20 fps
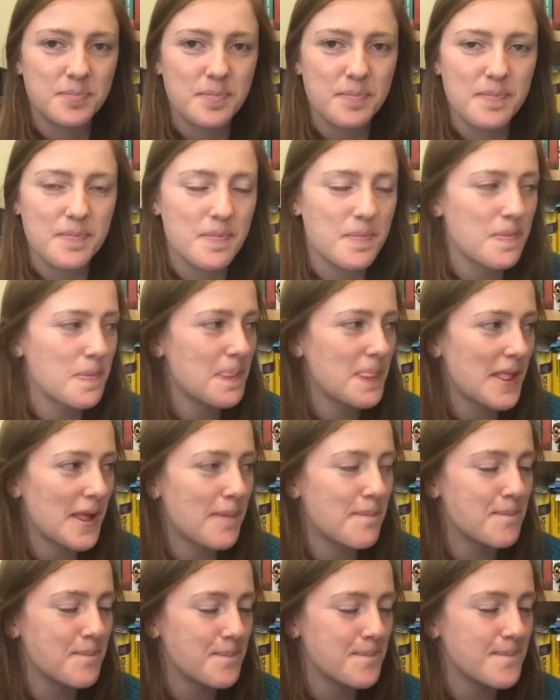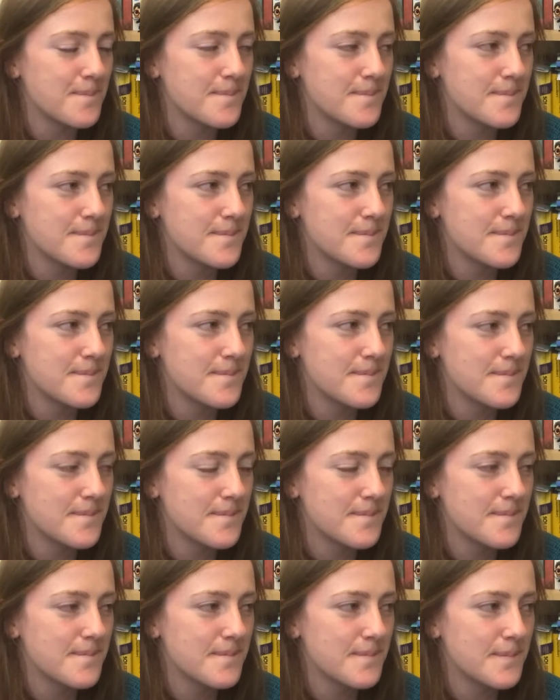
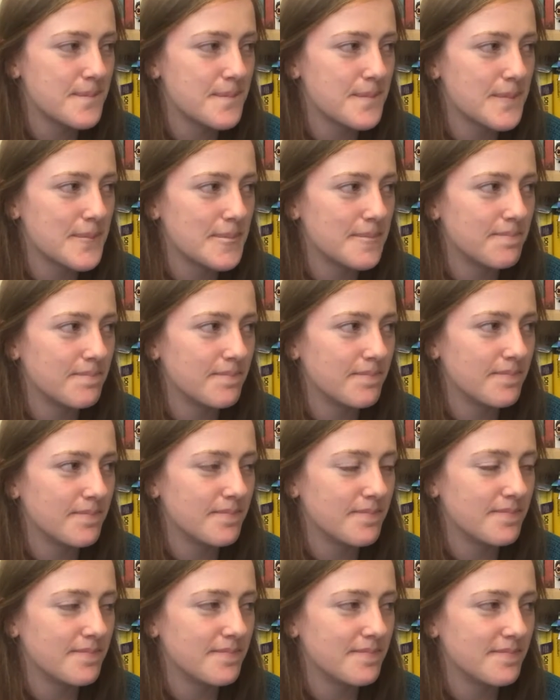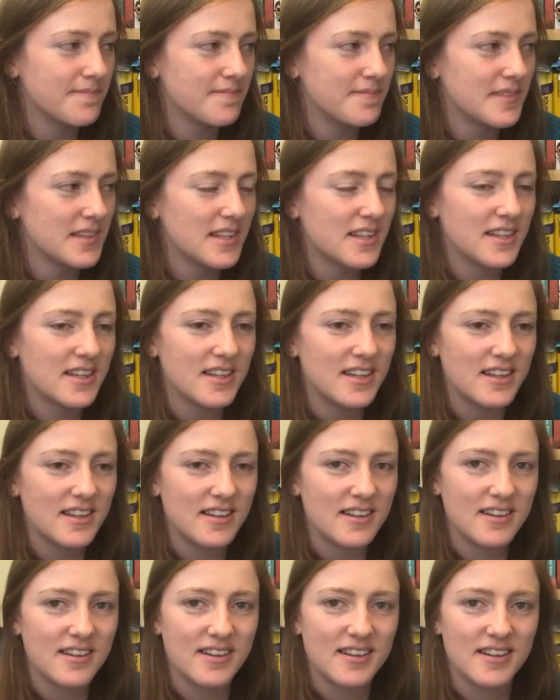
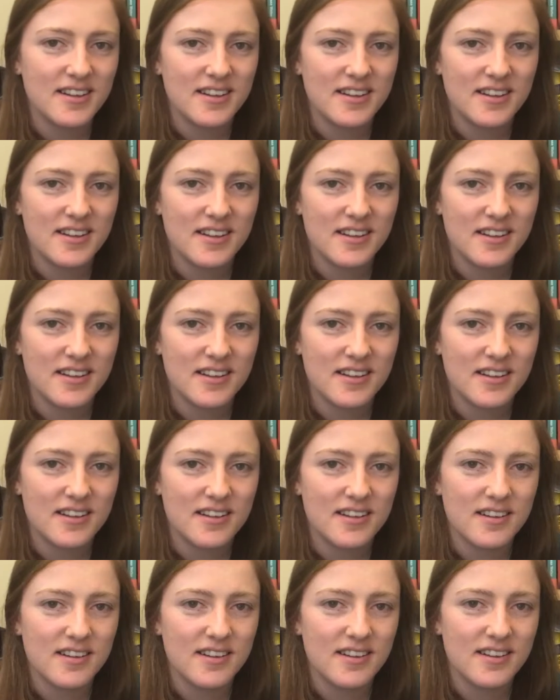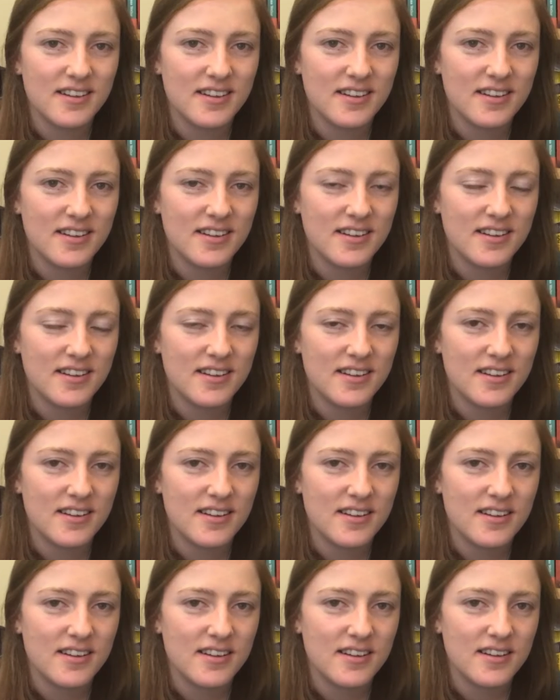
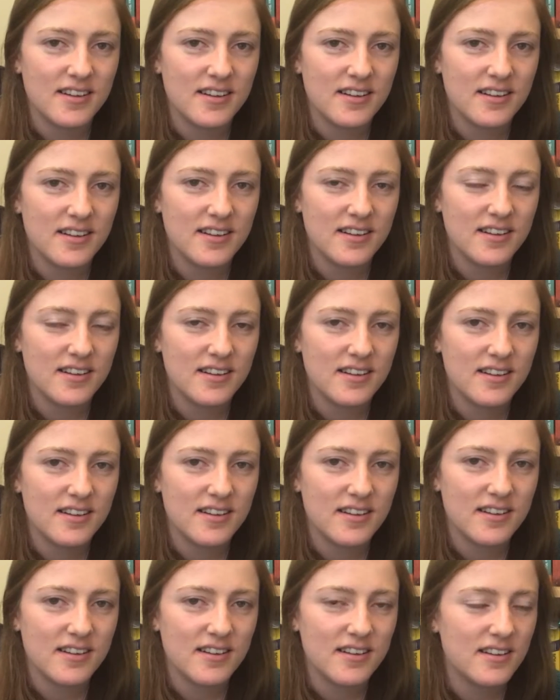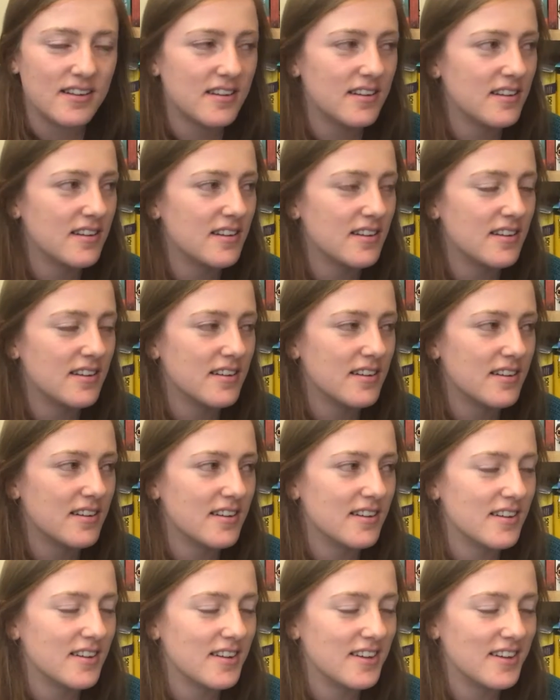This person isn't speaking.